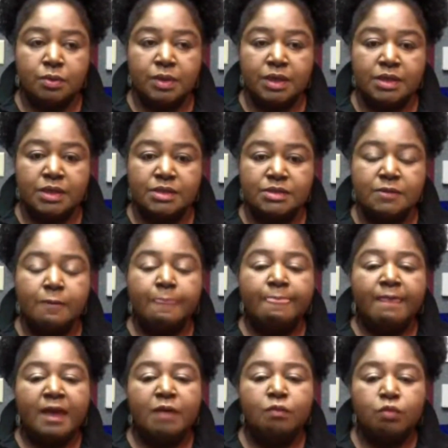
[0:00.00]

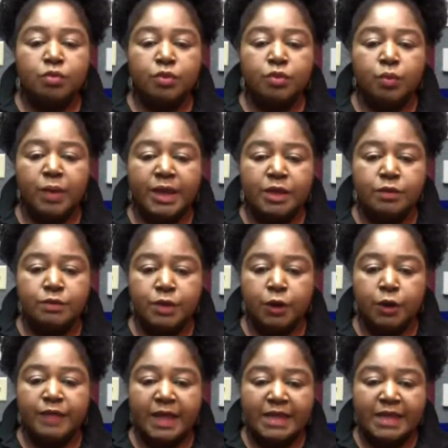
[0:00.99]
degrees. And the
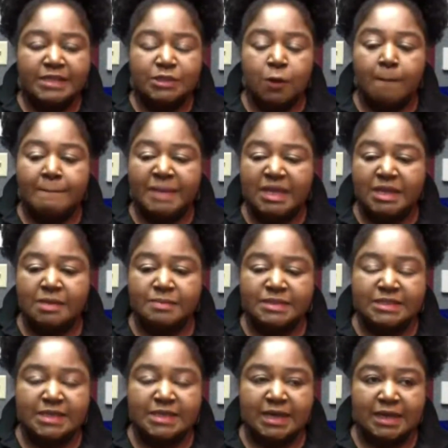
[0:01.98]
way you know that is on
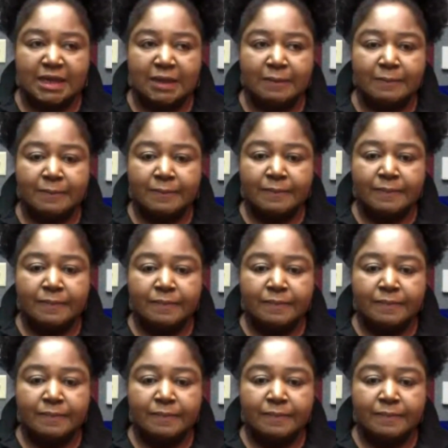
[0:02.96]
medium setting.